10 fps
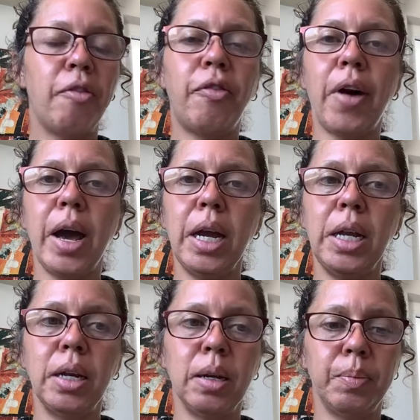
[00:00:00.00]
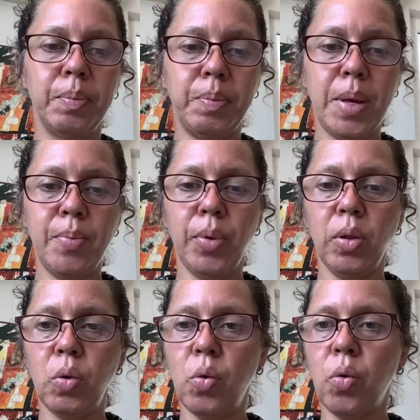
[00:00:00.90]
find
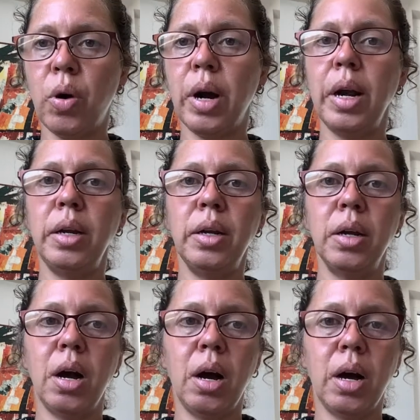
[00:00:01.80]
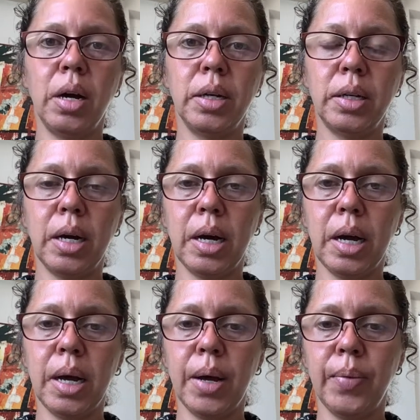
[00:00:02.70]
people who are not,
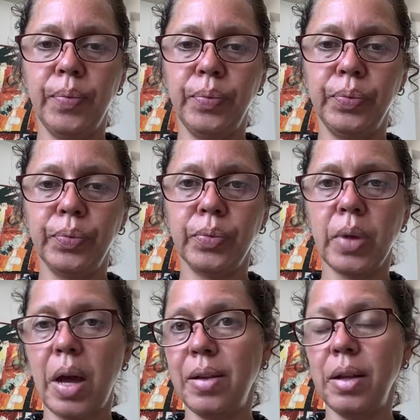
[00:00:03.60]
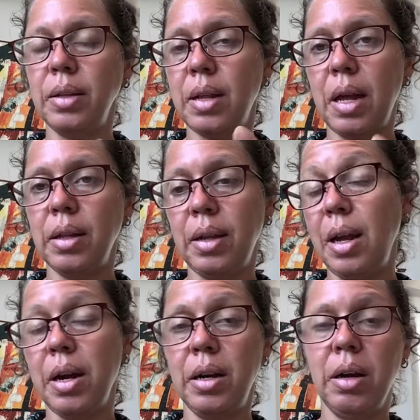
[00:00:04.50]
that
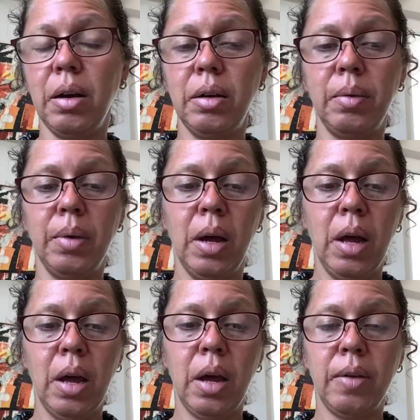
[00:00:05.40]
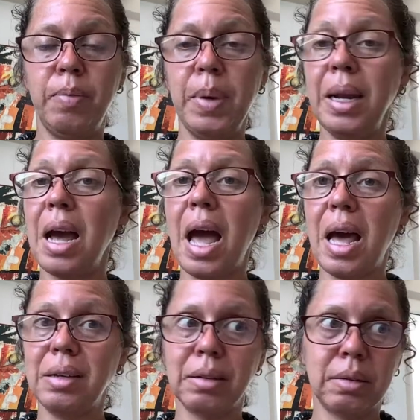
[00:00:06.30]
they are not, have been
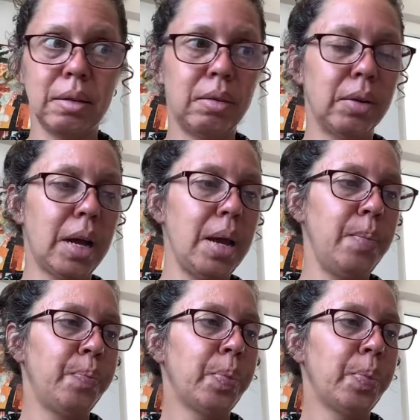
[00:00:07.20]
asked, okay?